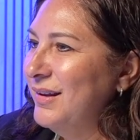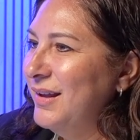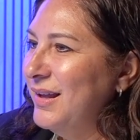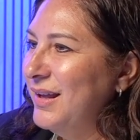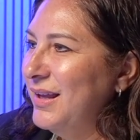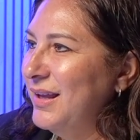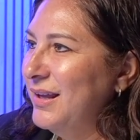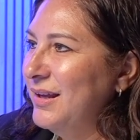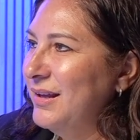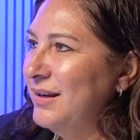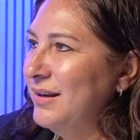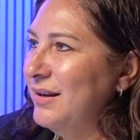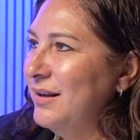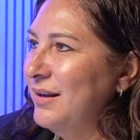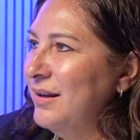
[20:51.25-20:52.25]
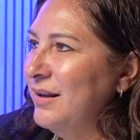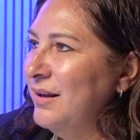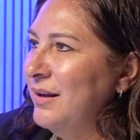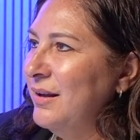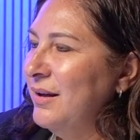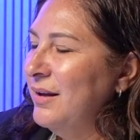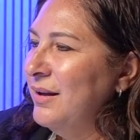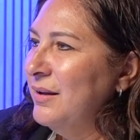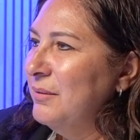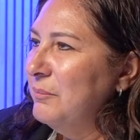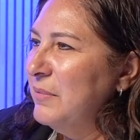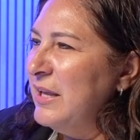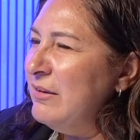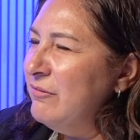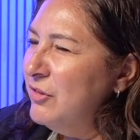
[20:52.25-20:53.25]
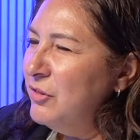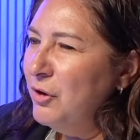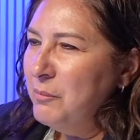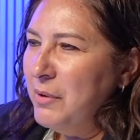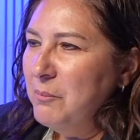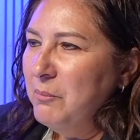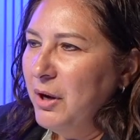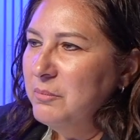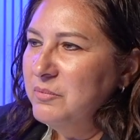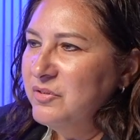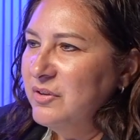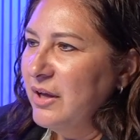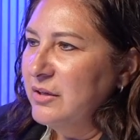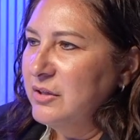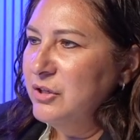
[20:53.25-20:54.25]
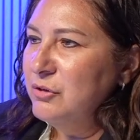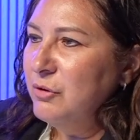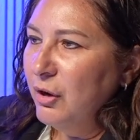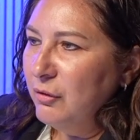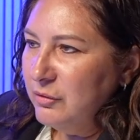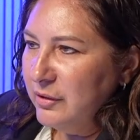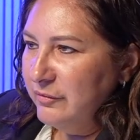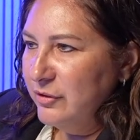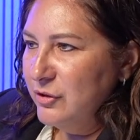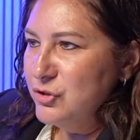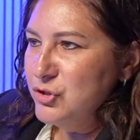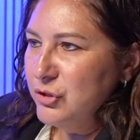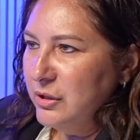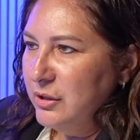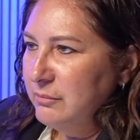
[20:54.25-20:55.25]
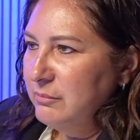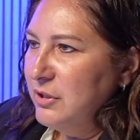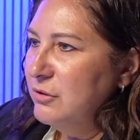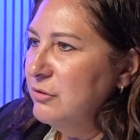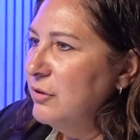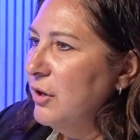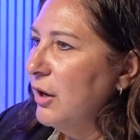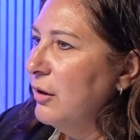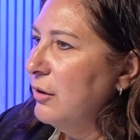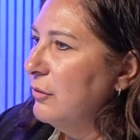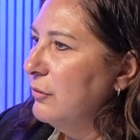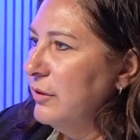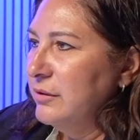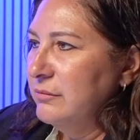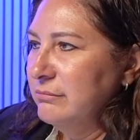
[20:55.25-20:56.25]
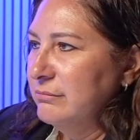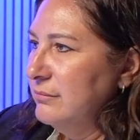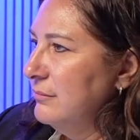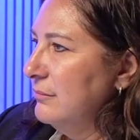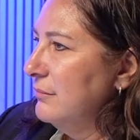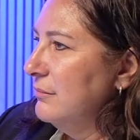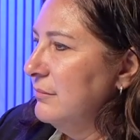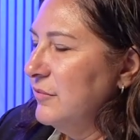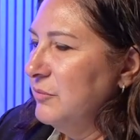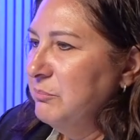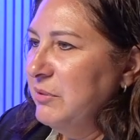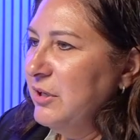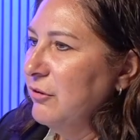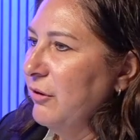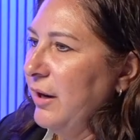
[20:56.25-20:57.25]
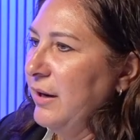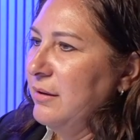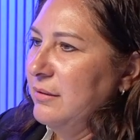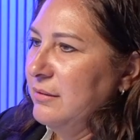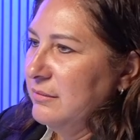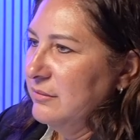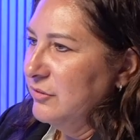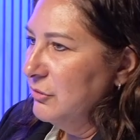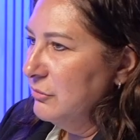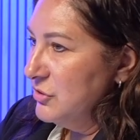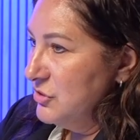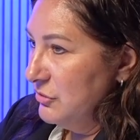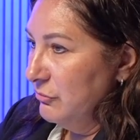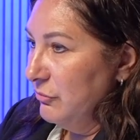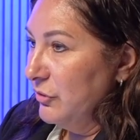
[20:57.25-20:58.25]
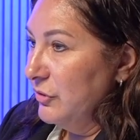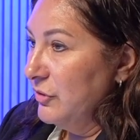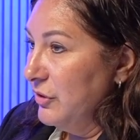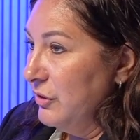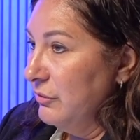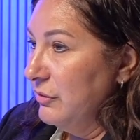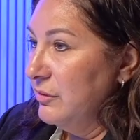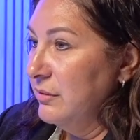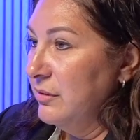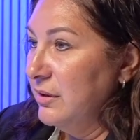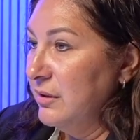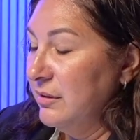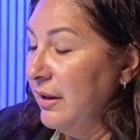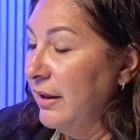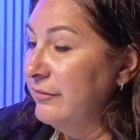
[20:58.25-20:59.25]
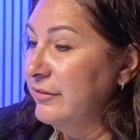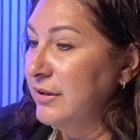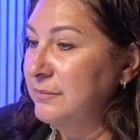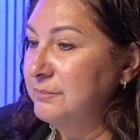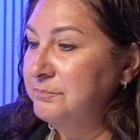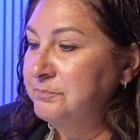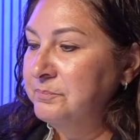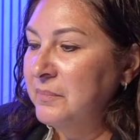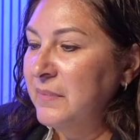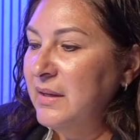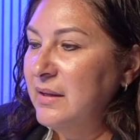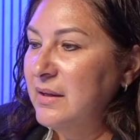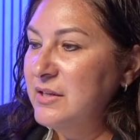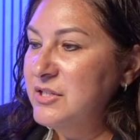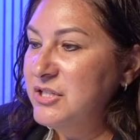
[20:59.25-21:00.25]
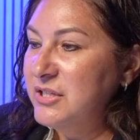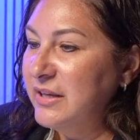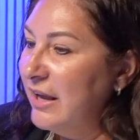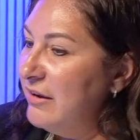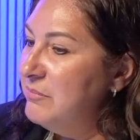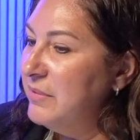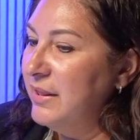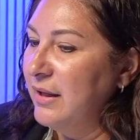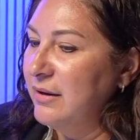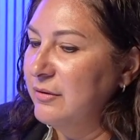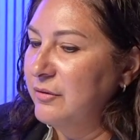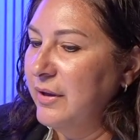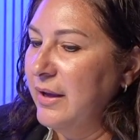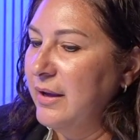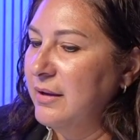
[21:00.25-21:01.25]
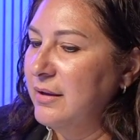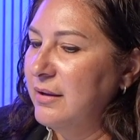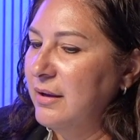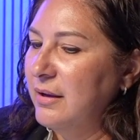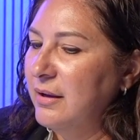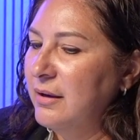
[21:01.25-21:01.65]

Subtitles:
And even though my mom said, you go live your dream, you go and be great, do what you want to do and love it. And she gave me that, okay.